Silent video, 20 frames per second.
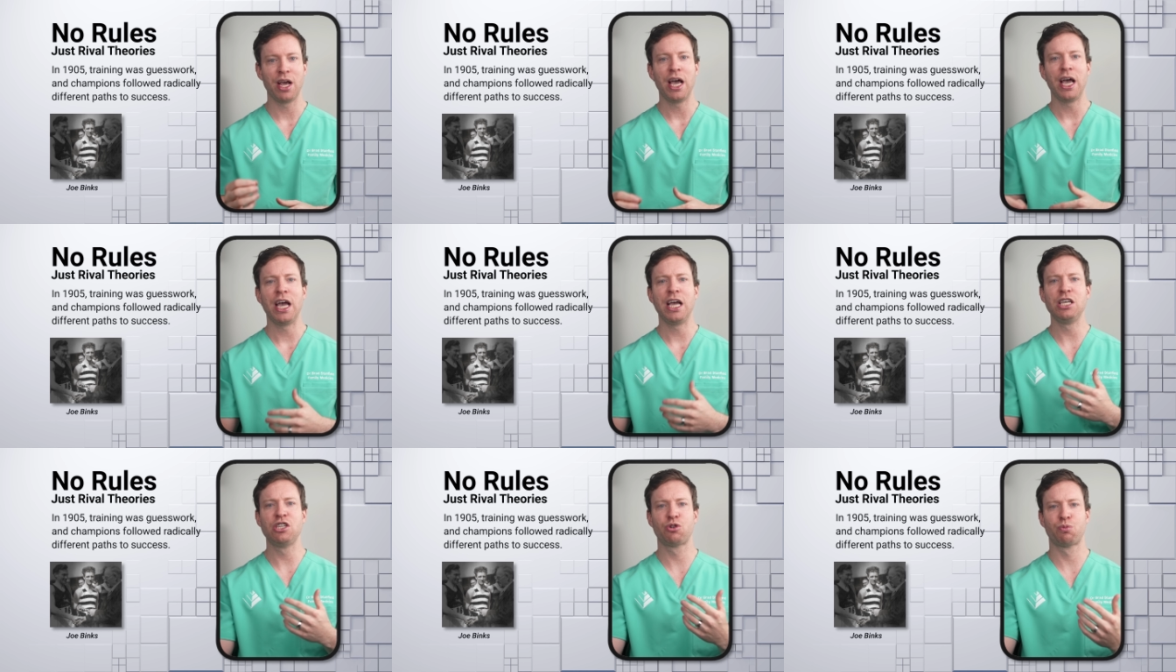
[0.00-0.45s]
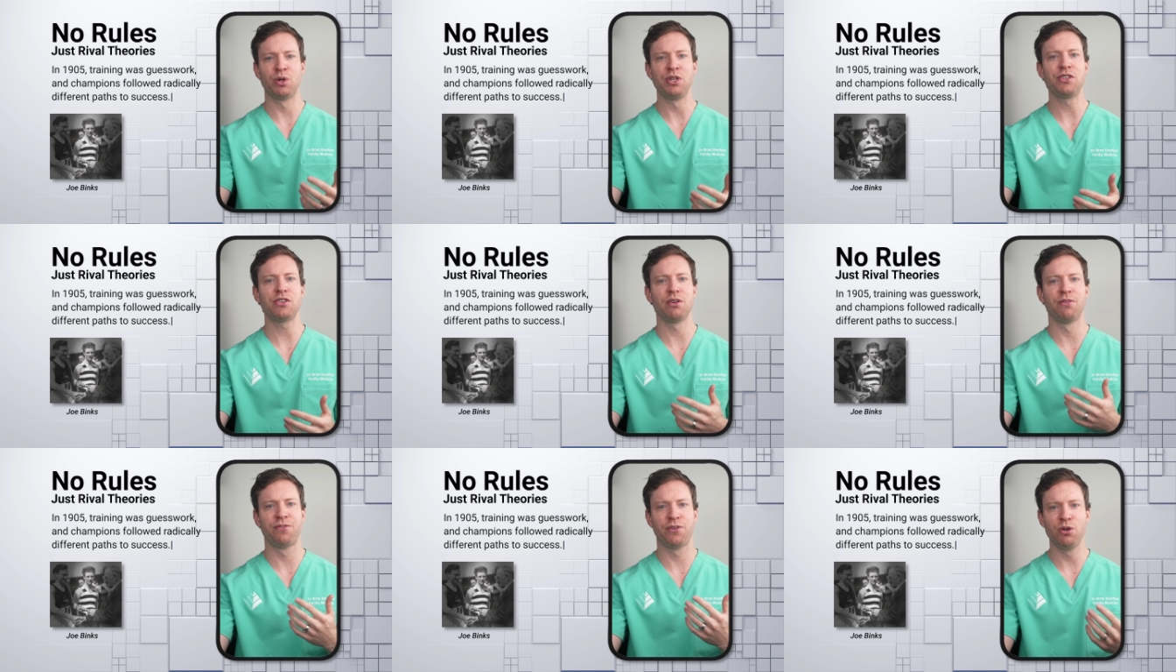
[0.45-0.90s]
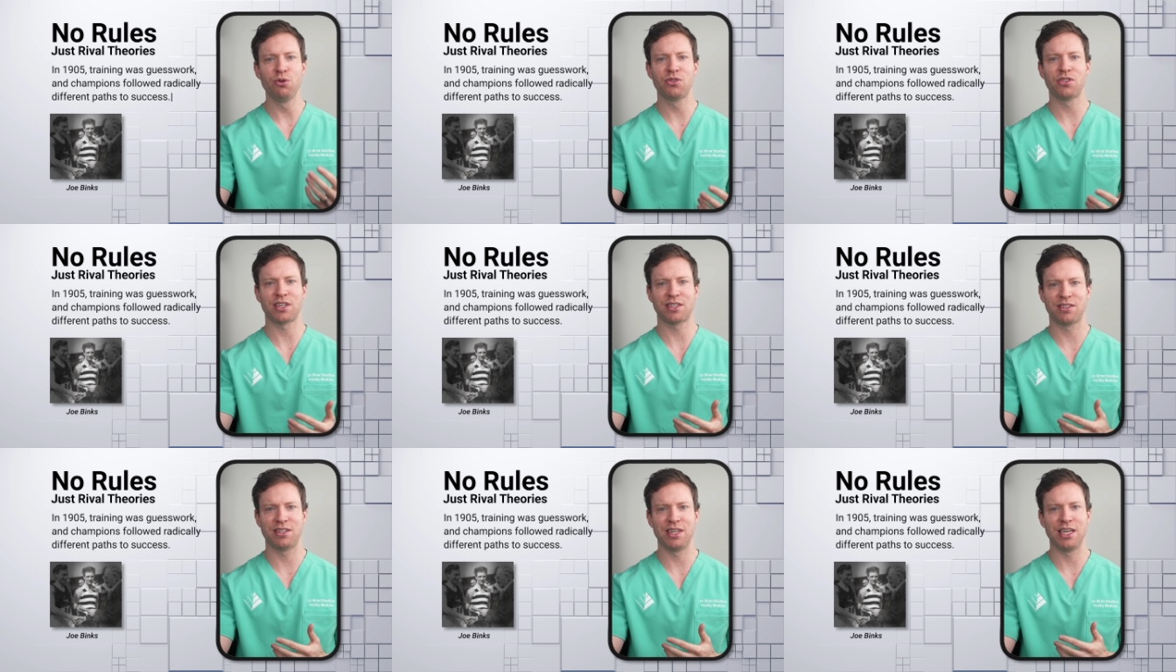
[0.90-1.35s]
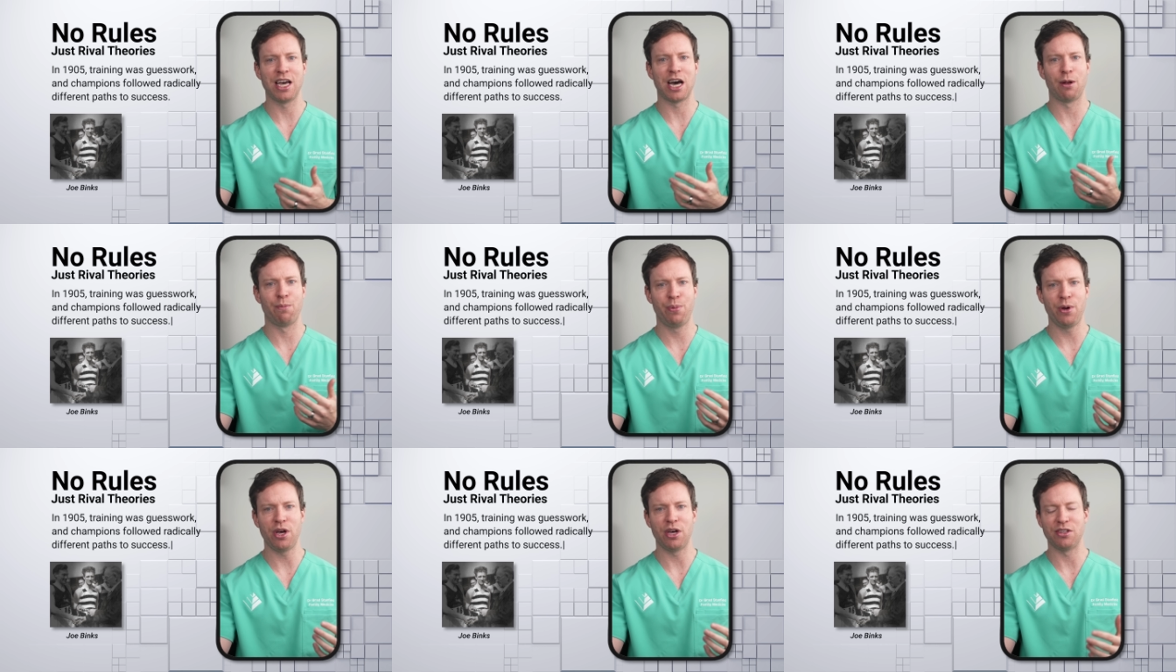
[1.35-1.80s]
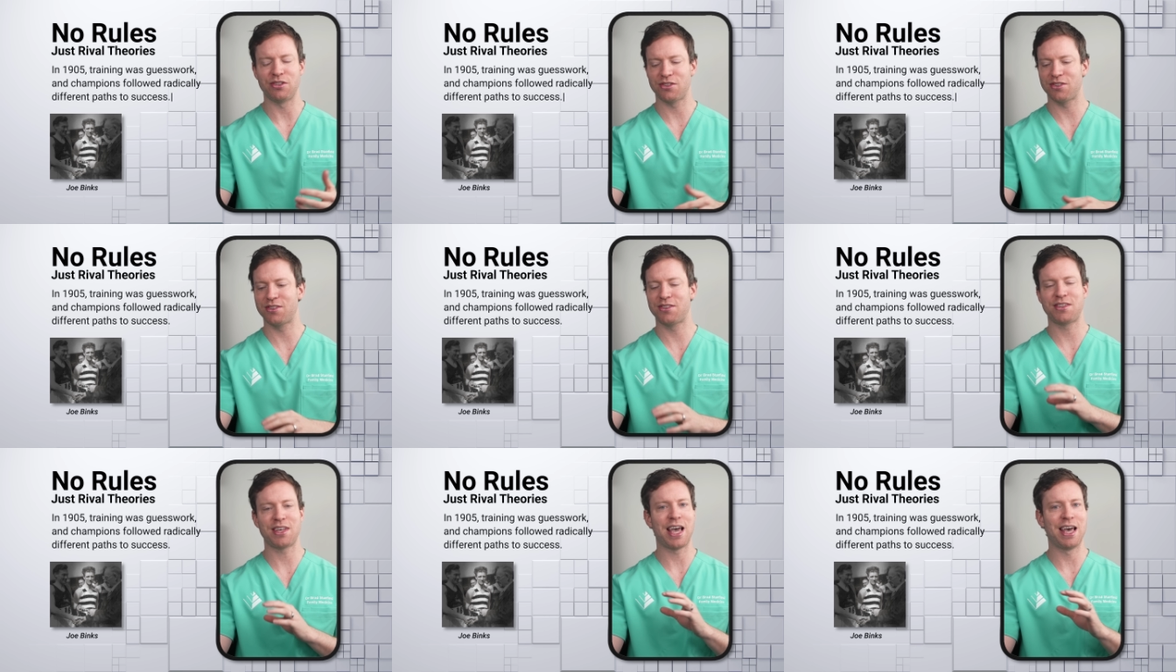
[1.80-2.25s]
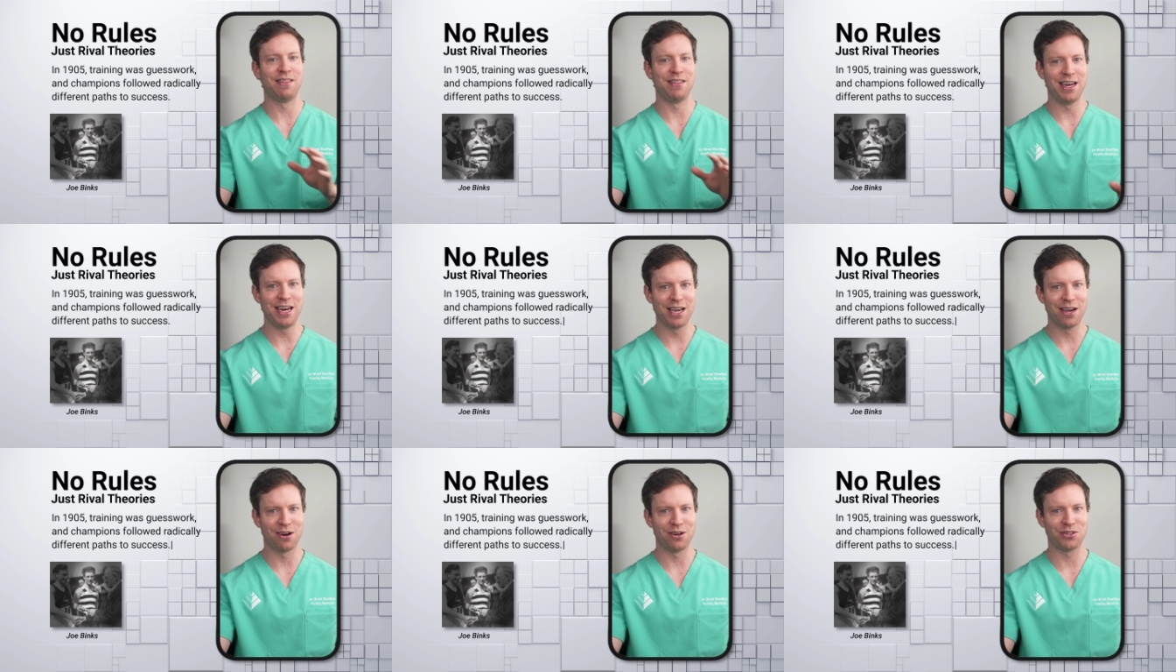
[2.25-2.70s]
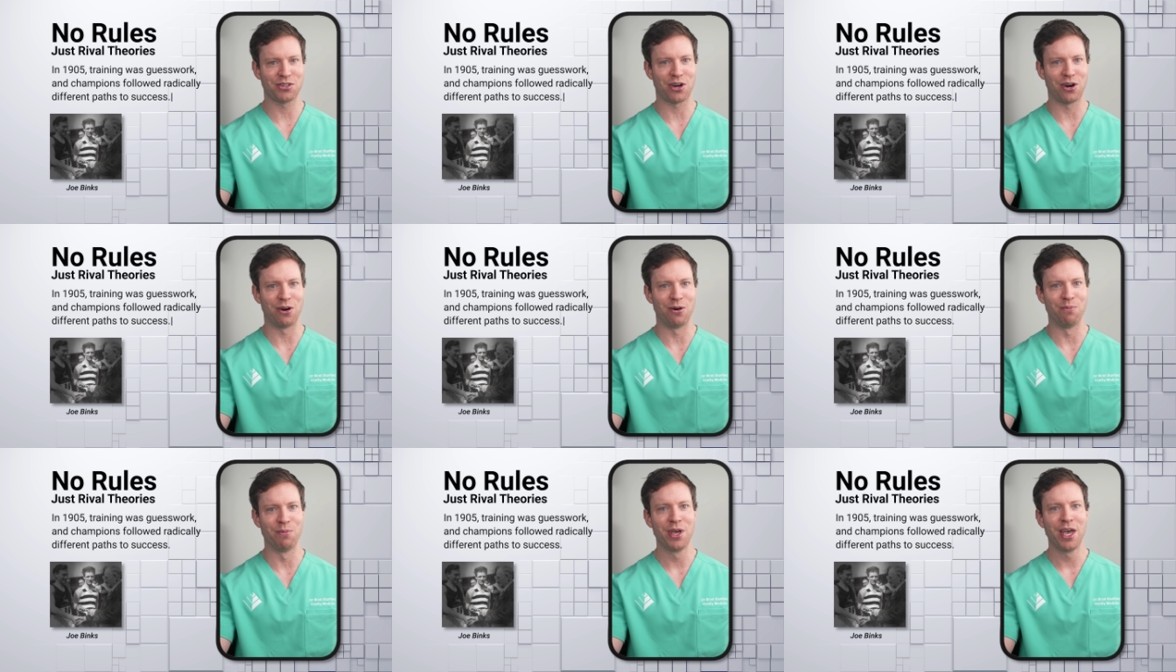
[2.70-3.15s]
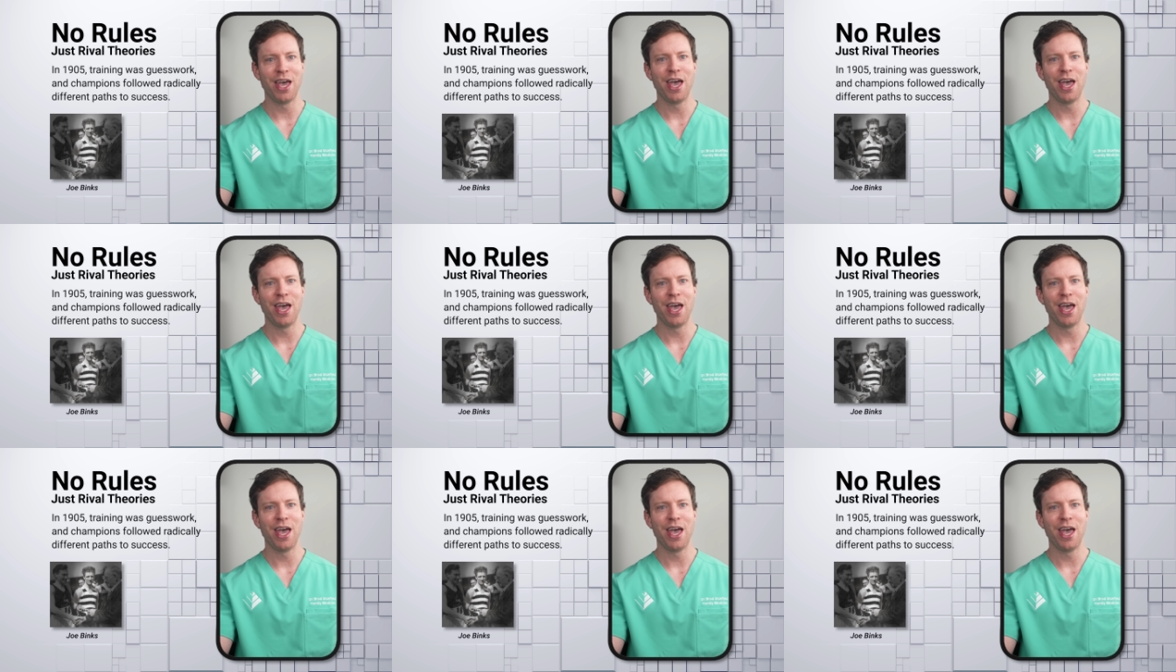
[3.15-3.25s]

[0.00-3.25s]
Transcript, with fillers: He sprints a few 60 yard bursts and then he goes home.